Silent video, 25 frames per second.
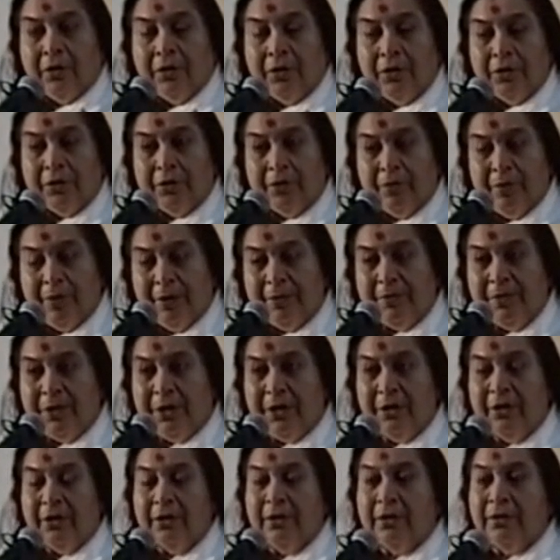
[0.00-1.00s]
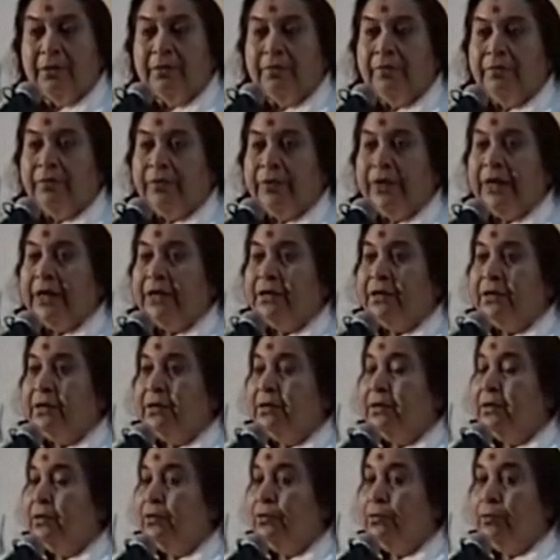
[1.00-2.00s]
it may be that
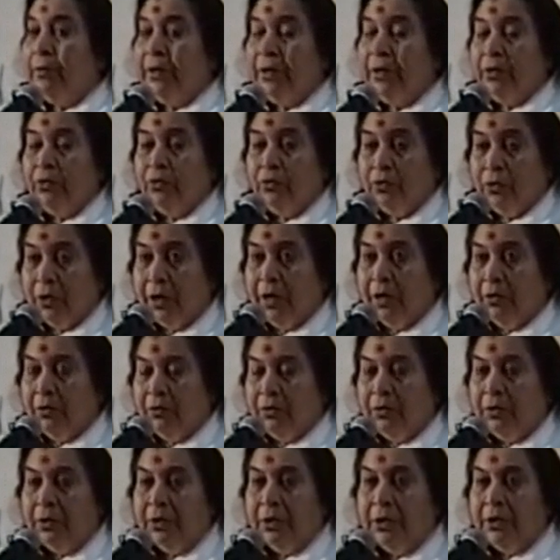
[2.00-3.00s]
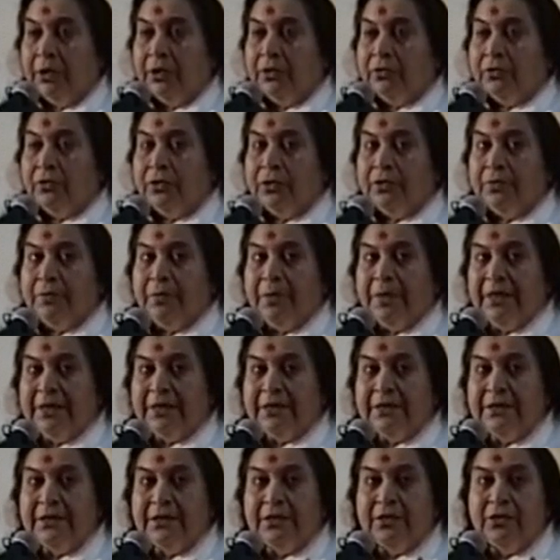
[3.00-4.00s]
you may go down. So it's
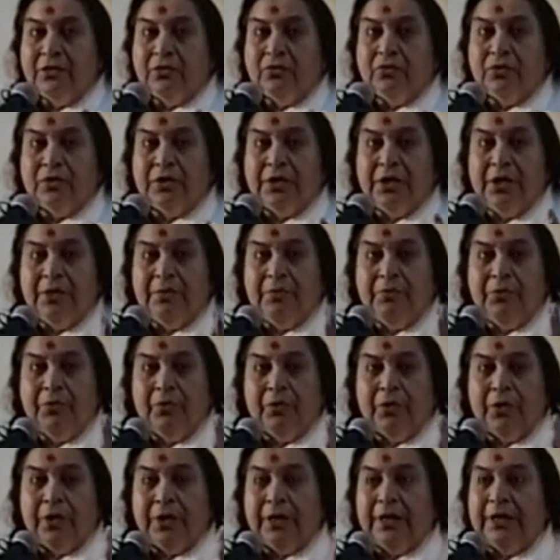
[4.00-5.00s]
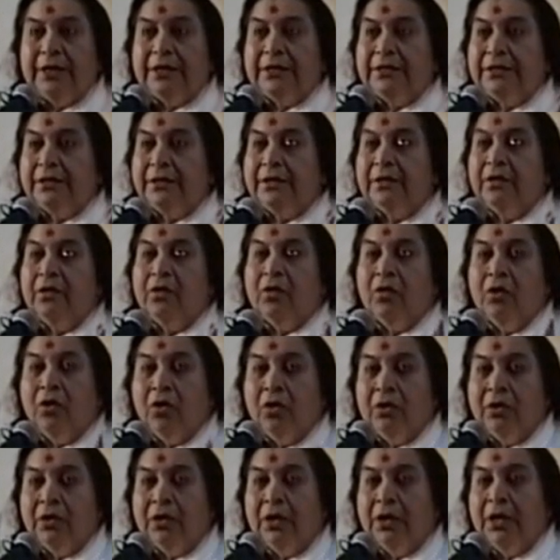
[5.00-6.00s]
best is to keep your connection
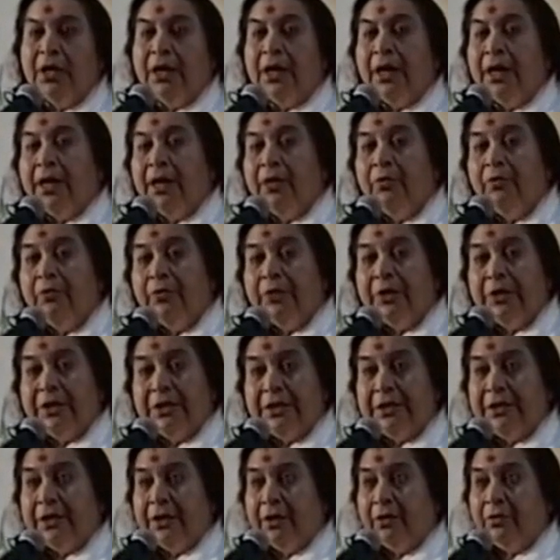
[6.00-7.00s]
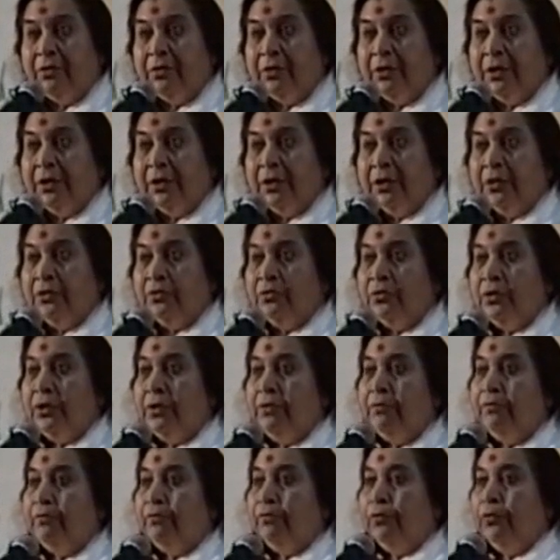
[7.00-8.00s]
on and work it out, to
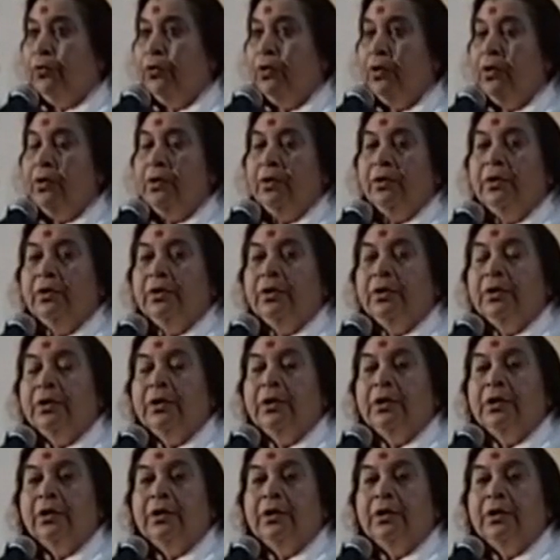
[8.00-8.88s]
give full